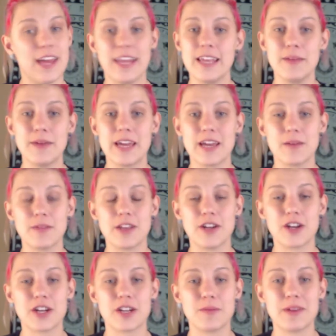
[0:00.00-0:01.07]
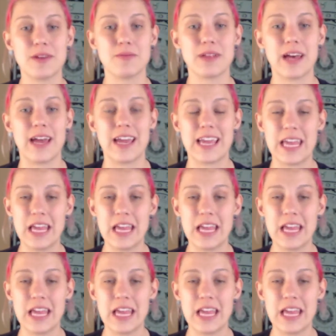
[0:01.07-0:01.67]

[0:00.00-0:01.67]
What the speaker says: any makeup that you're going to be applying,